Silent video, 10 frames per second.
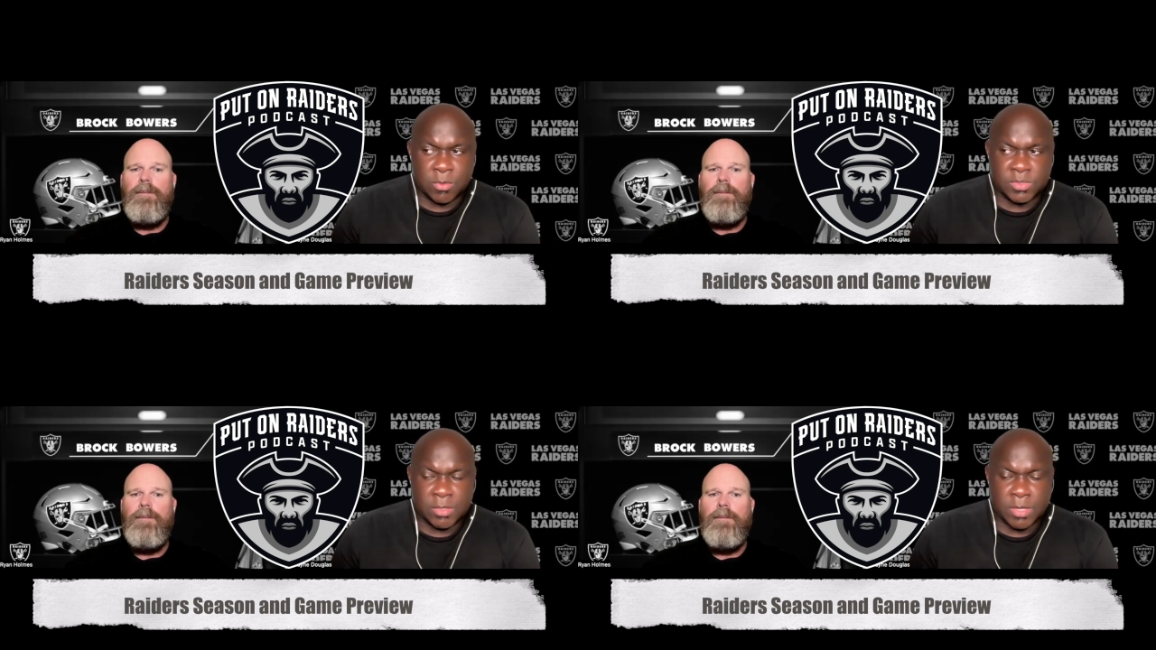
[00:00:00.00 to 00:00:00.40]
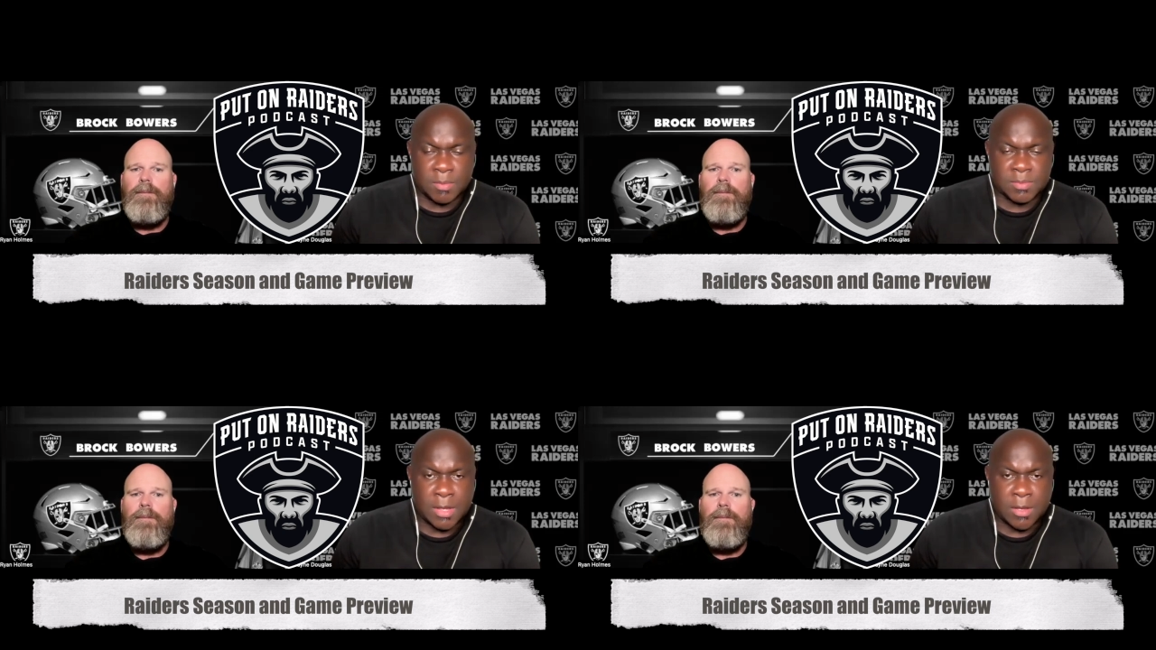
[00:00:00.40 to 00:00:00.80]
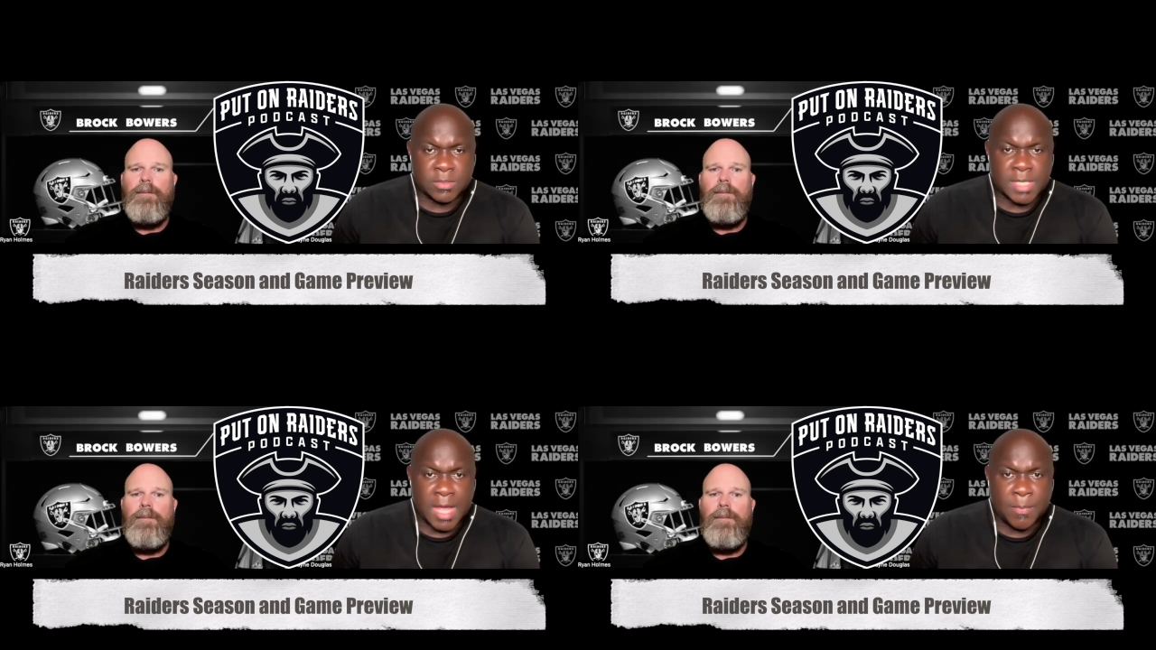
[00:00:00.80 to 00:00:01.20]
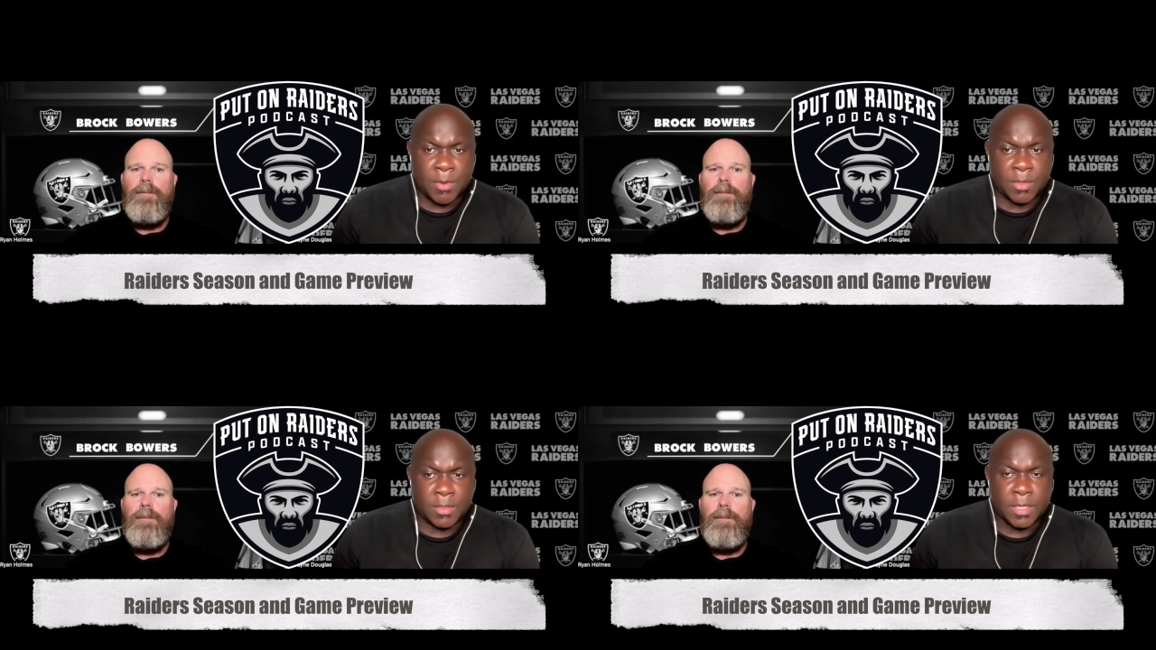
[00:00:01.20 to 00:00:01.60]
Speaker 1: see who comes out on top
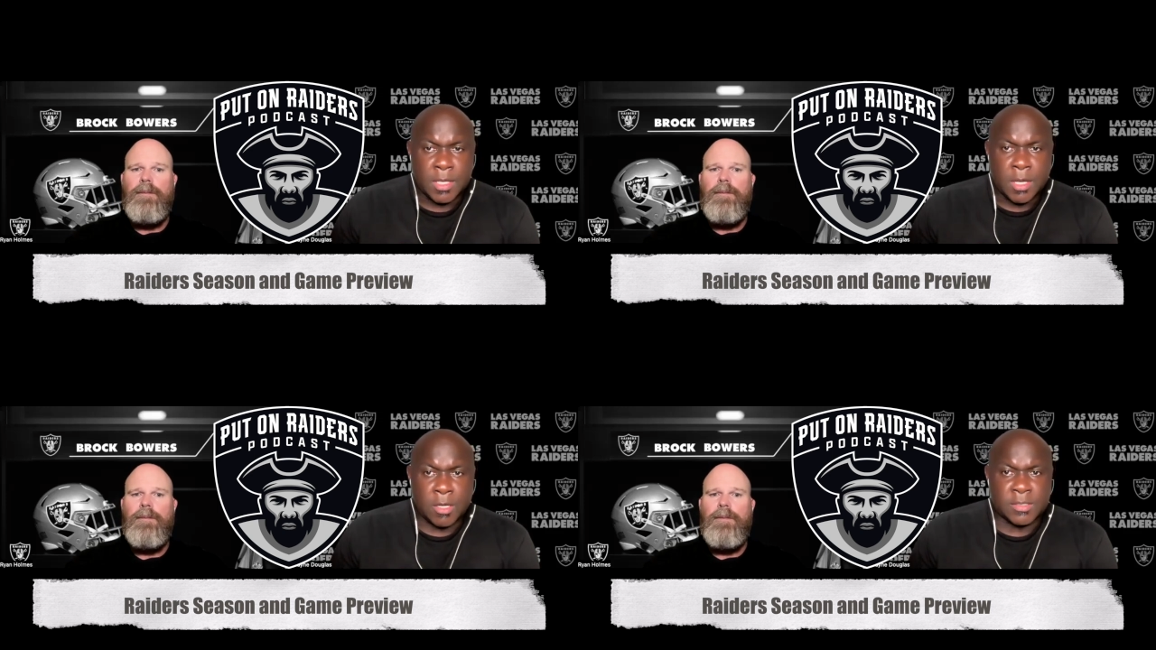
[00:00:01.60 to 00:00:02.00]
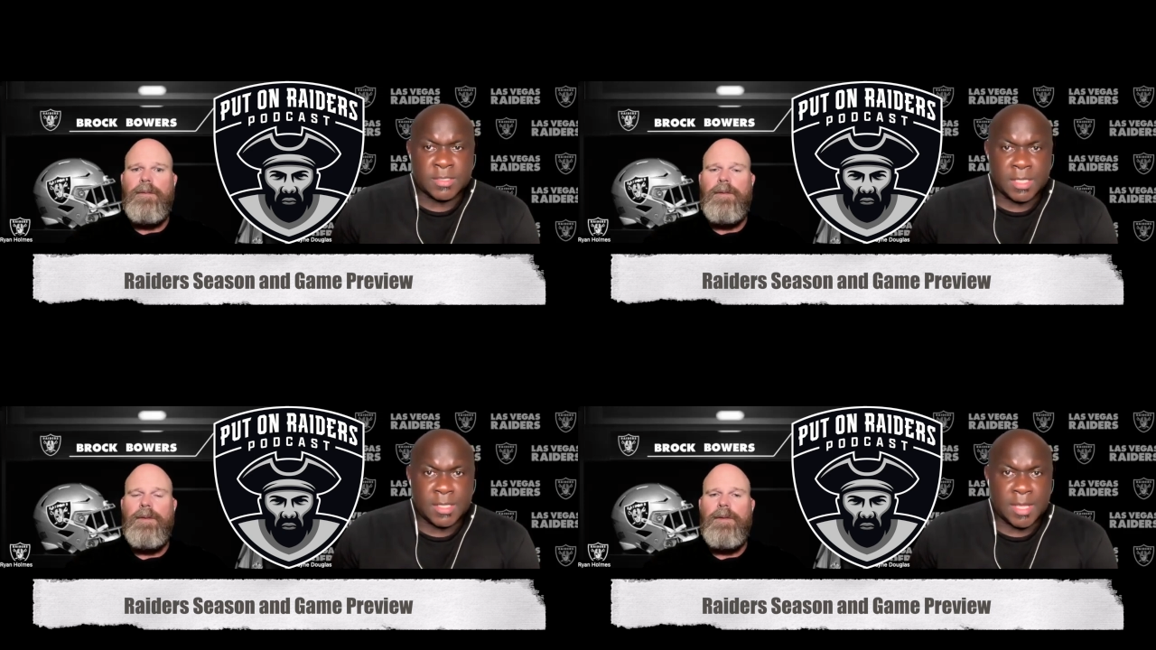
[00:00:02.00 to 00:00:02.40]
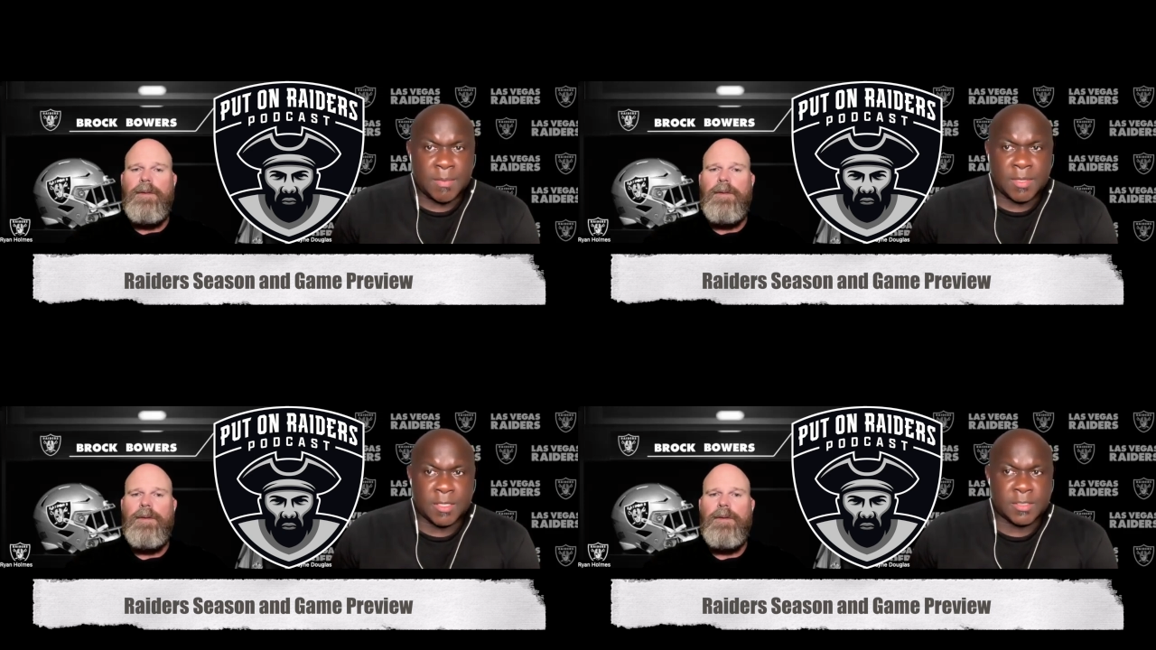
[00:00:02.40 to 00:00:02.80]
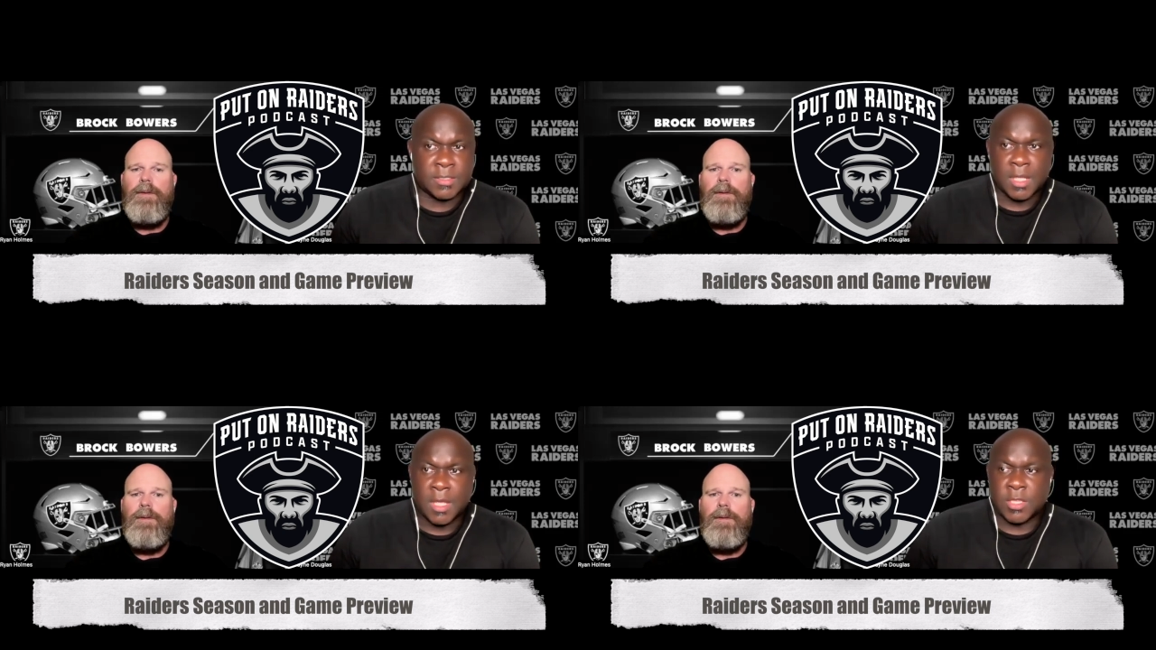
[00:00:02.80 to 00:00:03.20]
on on Sunday
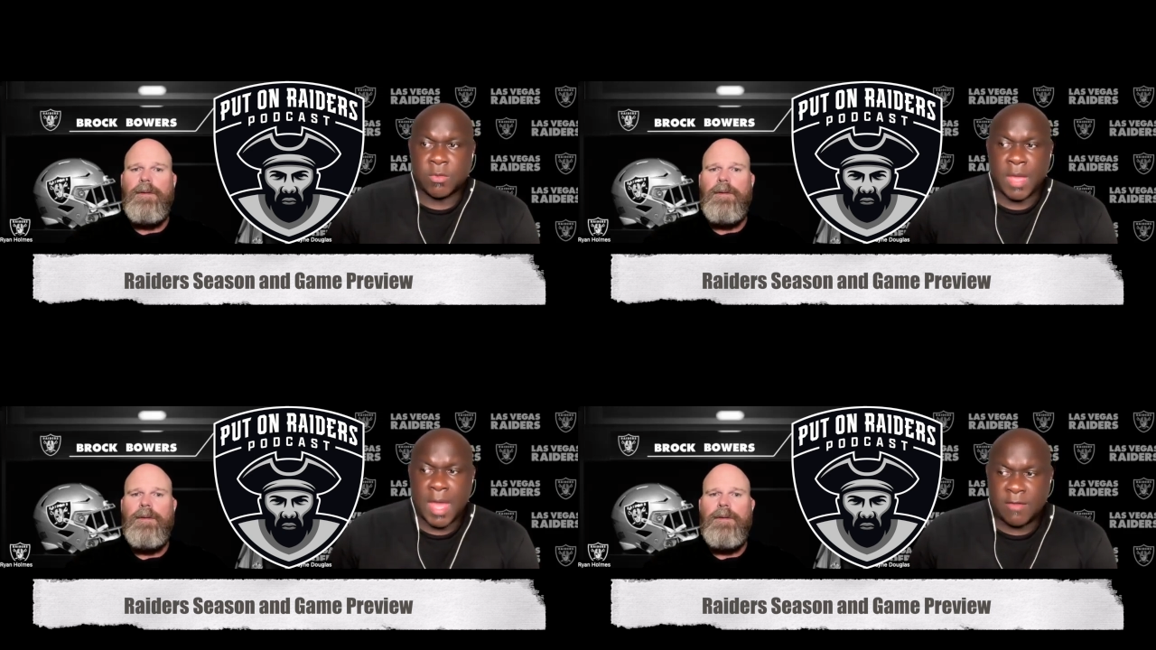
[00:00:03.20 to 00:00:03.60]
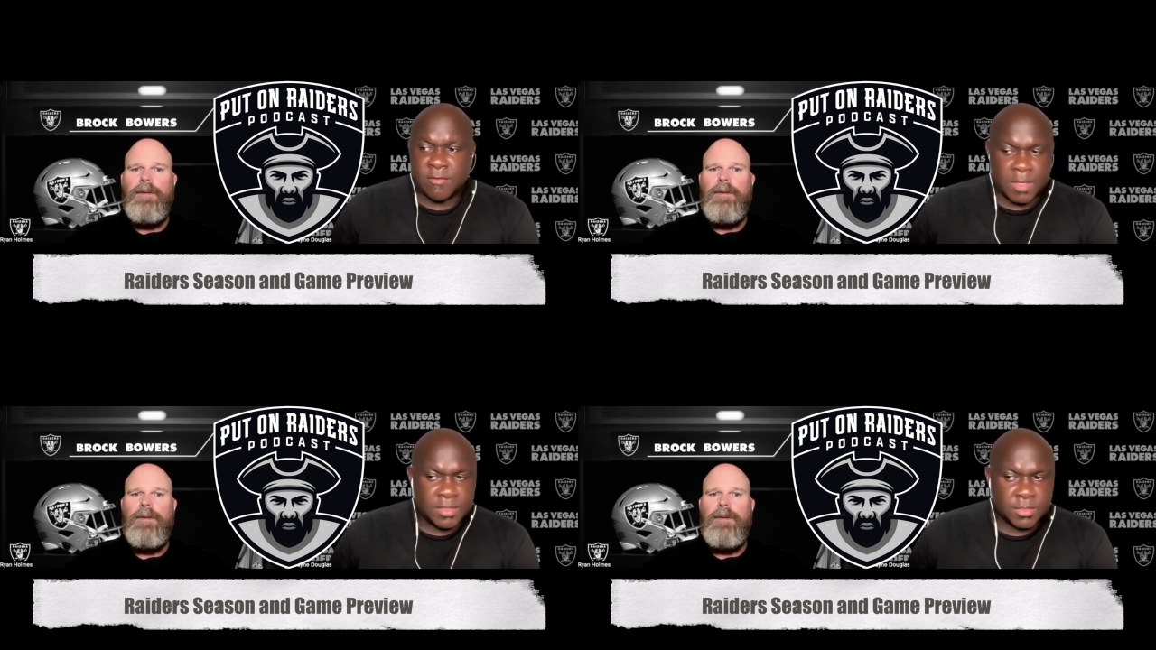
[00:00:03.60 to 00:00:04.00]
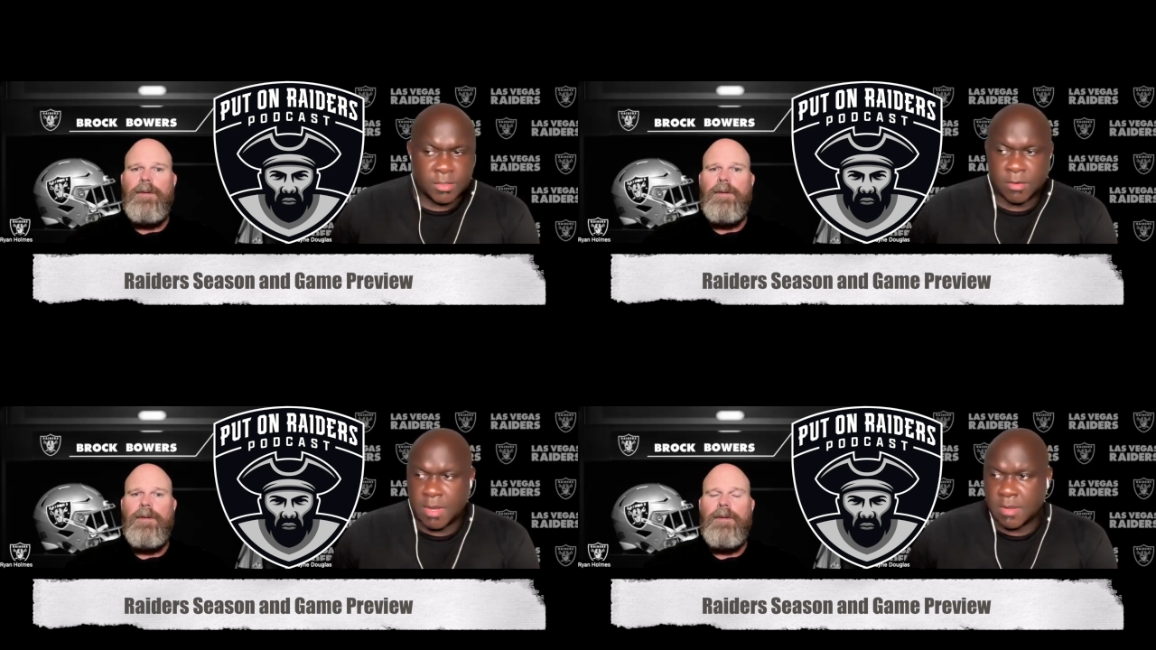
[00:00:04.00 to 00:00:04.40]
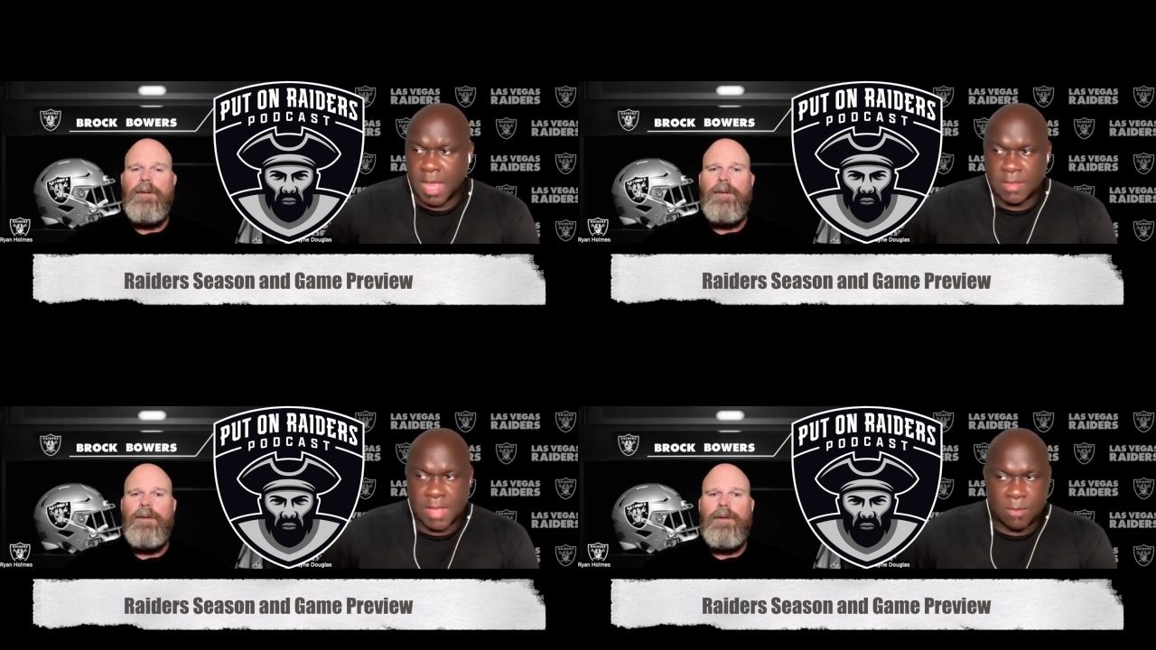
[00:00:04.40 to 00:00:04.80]
because you have Minter and
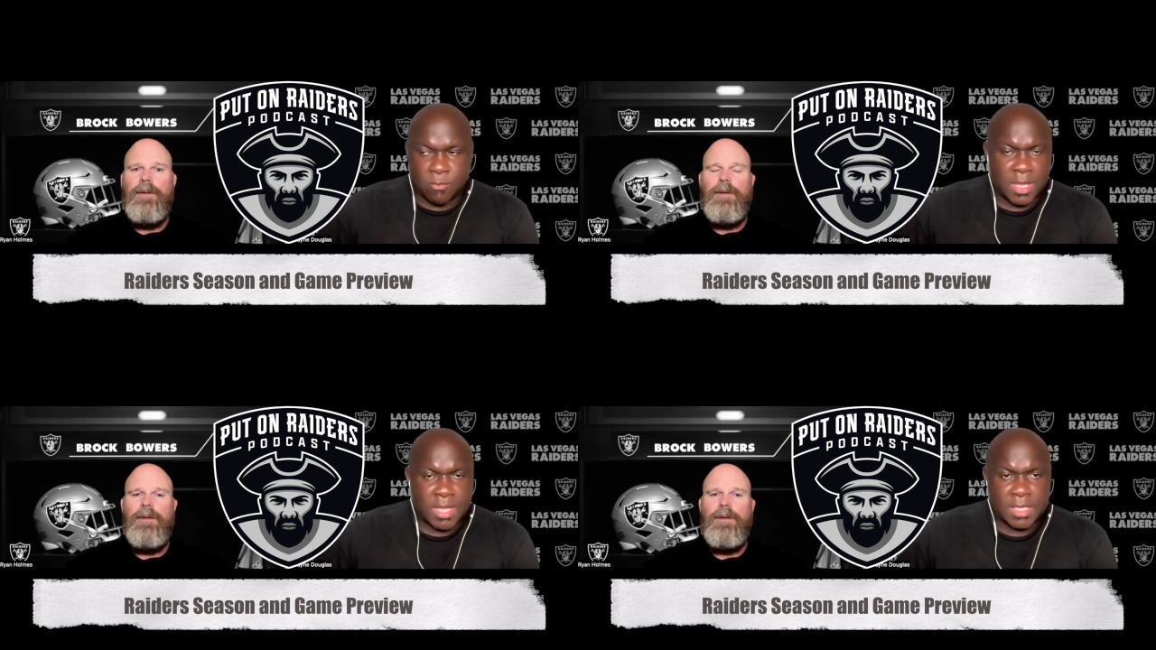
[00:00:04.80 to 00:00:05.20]
and and what